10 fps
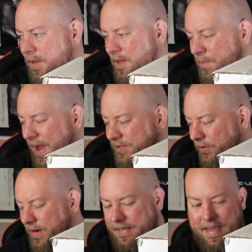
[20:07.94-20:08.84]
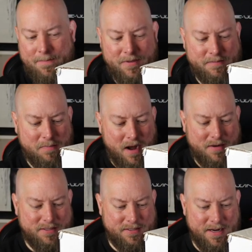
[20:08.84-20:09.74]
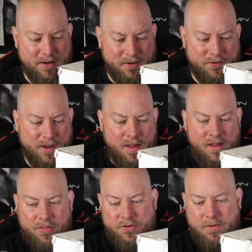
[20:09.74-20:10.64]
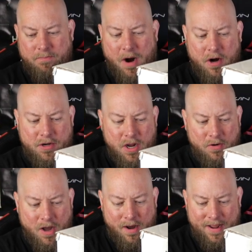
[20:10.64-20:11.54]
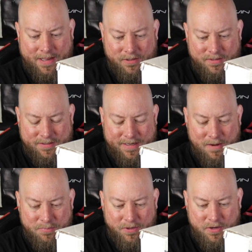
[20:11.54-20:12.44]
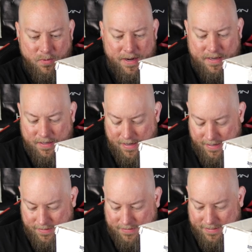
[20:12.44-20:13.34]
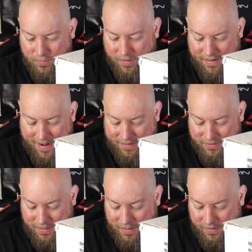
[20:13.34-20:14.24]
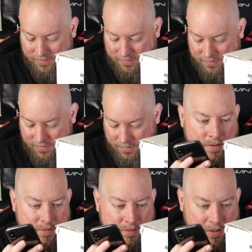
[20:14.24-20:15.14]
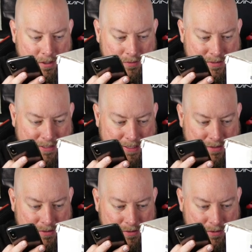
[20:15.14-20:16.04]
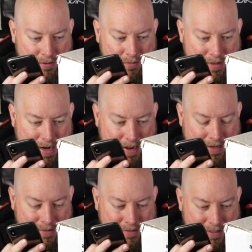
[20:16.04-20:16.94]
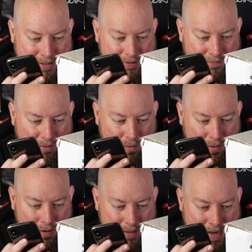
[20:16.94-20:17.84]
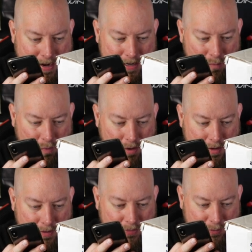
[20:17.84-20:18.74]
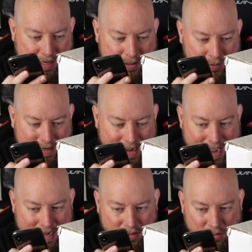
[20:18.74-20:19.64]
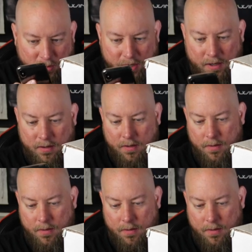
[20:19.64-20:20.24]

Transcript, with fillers: I'm actually going to keep this box sealed. There's a barcode on it. I can look this thing up really quick and see what it actually is. 0629649133383.